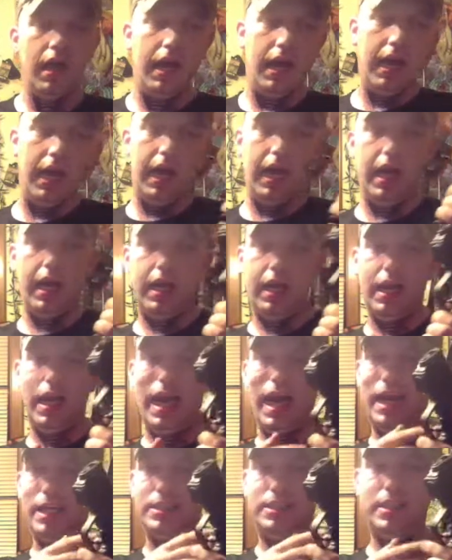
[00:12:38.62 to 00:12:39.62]
and
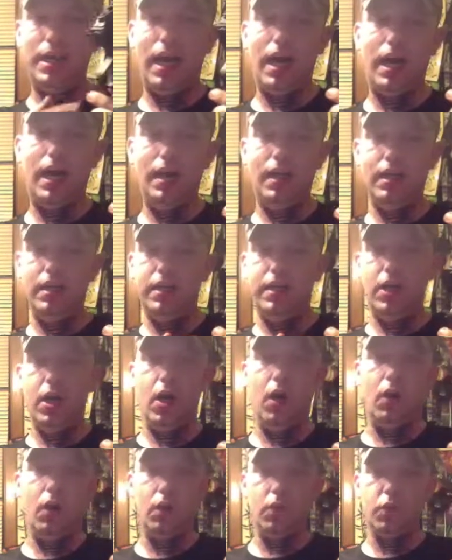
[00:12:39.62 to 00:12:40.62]
I shot, you know,